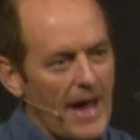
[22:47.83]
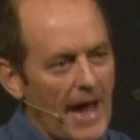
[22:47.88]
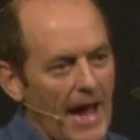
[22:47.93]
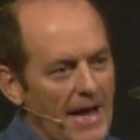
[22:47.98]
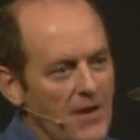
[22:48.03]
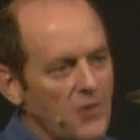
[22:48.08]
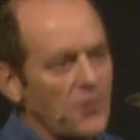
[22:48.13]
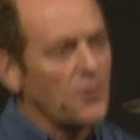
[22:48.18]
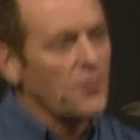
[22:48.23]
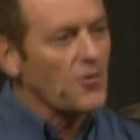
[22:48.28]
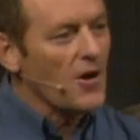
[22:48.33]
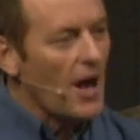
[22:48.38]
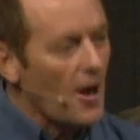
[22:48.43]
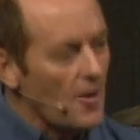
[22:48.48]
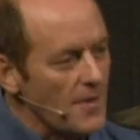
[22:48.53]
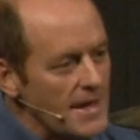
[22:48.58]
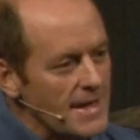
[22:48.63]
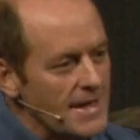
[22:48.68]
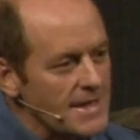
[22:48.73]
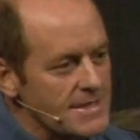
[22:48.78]
and
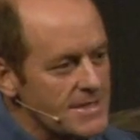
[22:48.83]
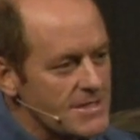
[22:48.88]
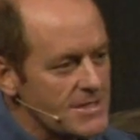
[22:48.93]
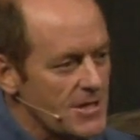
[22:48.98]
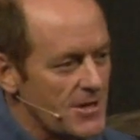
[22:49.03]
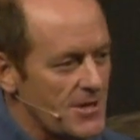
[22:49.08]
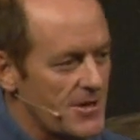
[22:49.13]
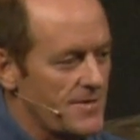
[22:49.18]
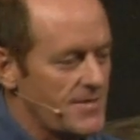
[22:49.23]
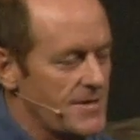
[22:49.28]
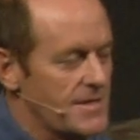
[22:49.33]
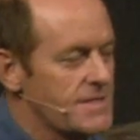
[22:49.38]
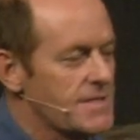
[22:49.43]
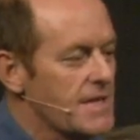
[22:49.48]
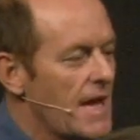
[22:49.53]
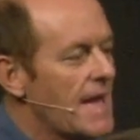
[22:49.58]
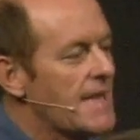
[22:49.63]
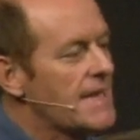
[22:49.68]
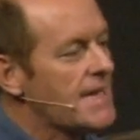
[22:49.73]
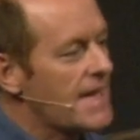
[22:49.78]
growing in service
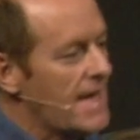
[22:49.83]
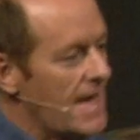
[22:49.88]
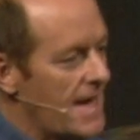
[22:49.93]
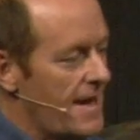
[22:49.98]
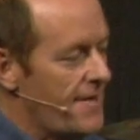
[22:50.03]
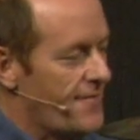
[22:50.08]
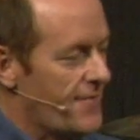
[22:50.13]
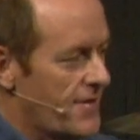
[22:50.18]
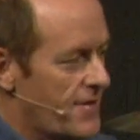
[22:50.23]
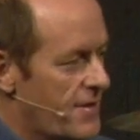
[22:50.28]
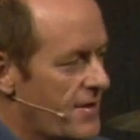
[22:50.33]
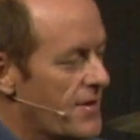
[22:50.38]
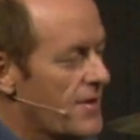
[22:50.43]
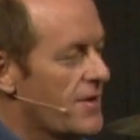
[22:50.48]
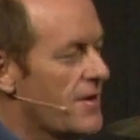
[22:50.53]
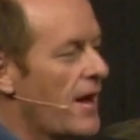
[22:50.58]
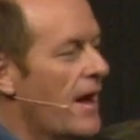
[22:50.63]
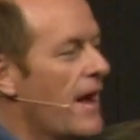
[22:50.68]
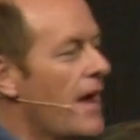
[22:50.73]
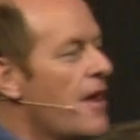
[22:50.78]
and care for
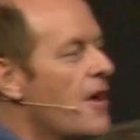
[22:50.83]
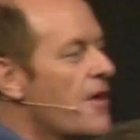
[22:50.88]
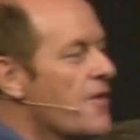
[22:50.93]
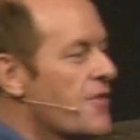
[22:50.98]
her